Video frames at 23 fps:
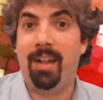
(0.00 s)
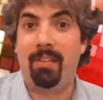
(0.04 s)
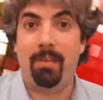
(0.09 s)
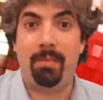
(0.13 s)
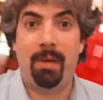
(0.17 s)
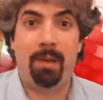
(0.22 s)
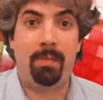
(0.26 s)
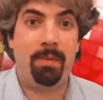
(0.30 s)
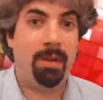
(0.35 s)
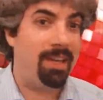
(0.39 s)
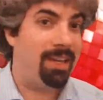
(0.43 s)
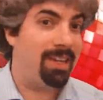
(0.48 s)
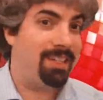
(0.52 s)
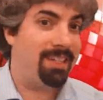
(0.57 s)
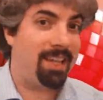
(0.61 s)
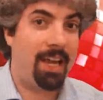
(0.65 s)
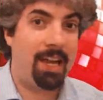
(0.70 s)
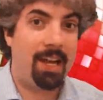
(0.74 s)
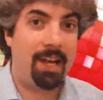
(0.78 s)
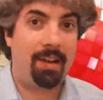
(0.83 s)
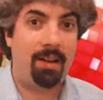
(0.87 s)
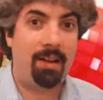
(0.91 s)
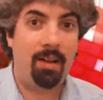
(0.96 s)
Everybody would be
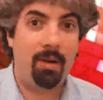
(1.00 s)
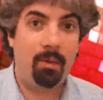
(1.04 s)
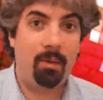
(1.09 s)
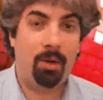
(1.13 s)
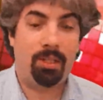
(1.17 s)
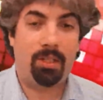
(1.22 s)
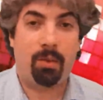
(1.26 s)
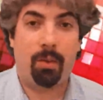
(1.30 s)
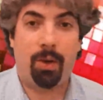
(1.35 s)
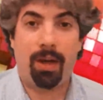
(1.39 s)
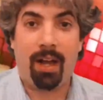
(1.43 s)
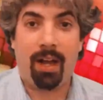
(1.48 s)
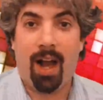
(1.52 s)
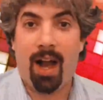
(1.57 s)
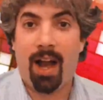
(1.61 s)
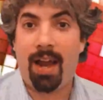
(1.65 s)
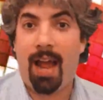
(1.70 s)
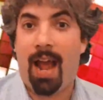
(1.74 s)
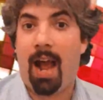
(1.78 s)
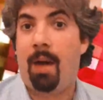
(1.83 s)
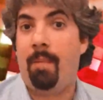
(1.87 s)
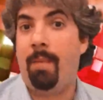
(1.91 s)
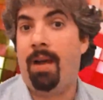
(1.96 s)
excited, what's going on,
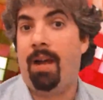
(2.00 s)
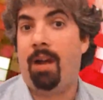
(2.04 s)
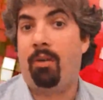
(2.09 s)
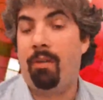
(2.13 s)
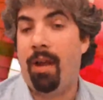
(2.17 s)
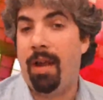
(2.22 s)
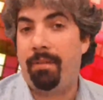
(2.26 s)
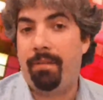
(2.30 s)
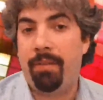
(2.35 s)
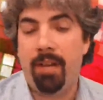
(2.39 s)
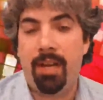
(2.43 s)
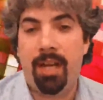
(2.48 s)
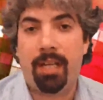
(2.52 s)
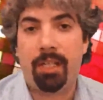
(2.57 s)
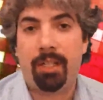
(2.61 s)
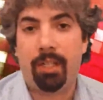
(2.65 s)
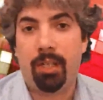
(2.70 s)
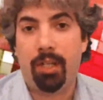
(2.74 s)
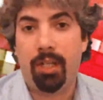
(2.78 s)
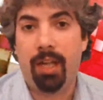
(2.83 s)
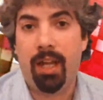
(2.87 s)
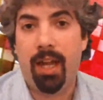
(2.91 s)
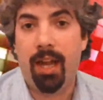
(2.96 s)
how am I going to rank for the next
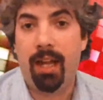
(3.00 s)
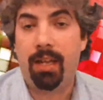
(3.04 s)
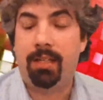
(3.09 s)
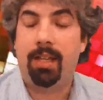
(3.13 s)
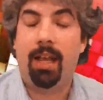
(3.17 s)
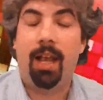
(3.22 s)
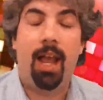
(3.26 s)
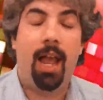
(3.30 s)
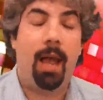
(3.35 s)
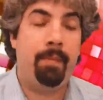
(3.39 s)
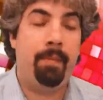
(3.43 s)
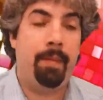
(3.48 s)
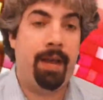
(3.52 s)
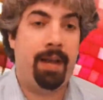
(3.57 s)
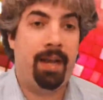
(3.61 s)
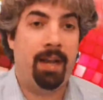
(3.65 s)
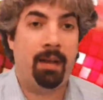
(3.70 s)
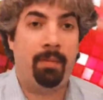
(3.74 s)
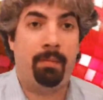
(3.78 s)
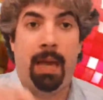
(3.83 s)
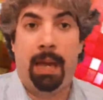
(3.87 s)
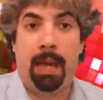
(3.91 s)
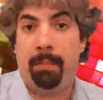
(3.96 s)
30 days, am I
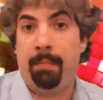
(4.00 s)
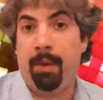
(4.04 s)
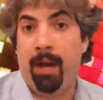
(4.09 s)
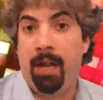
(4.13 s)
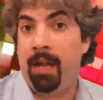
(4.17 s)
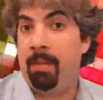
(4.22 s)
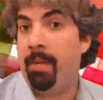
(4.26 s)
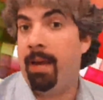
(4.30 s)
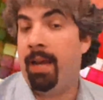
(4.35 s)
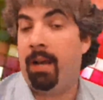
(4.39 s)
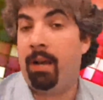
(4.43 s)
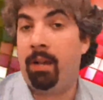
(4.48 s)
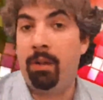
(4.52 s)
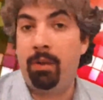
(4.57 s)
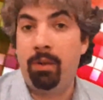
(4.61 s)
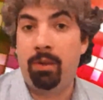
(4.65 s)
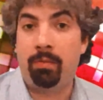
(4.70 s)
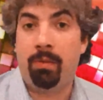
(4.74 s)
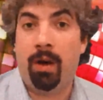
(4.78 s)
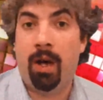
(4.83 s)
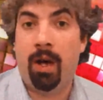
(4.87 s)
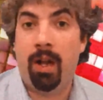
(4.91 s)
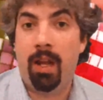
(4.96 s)
going to make money, am I going to
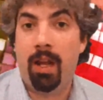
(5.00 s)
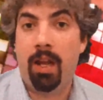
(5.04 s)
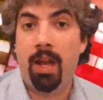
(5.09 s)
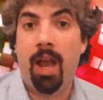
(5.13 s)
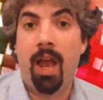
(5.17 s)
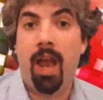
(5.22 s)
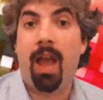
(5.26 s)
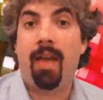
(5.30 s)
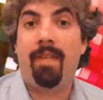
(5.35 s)
lose money,